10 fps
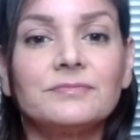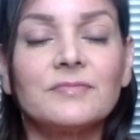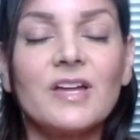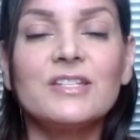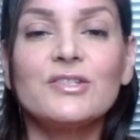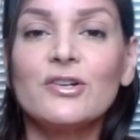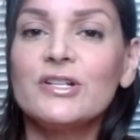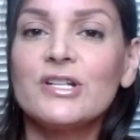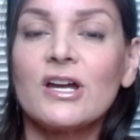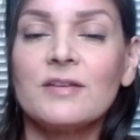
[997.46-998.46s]
I started
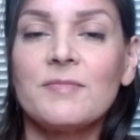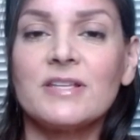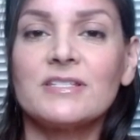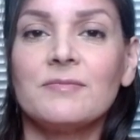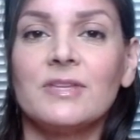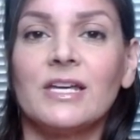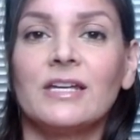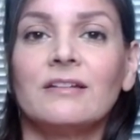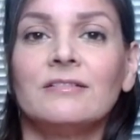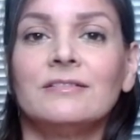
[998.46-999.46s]
talking about
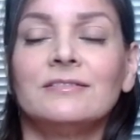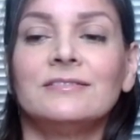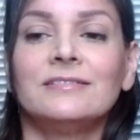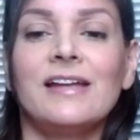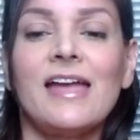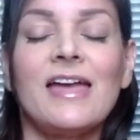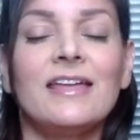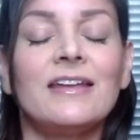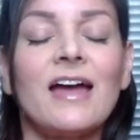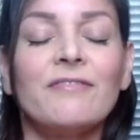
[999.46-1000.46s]
something
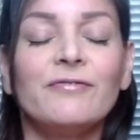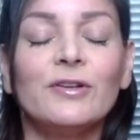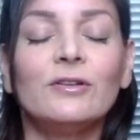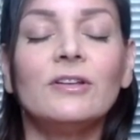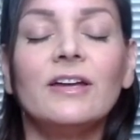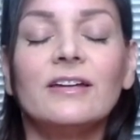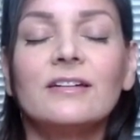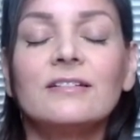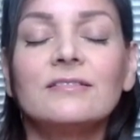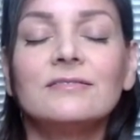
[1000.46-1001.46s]
and I feel
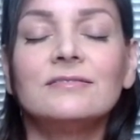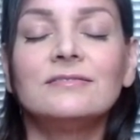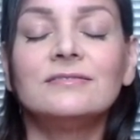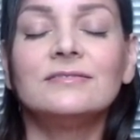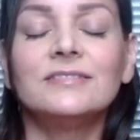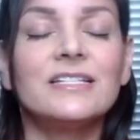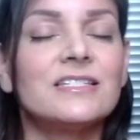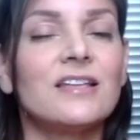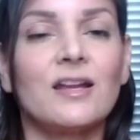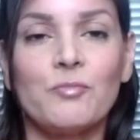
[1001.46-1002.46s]
like it's
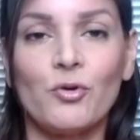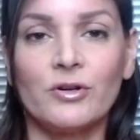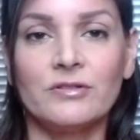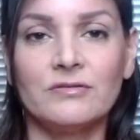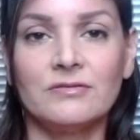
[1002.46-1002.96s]
not important.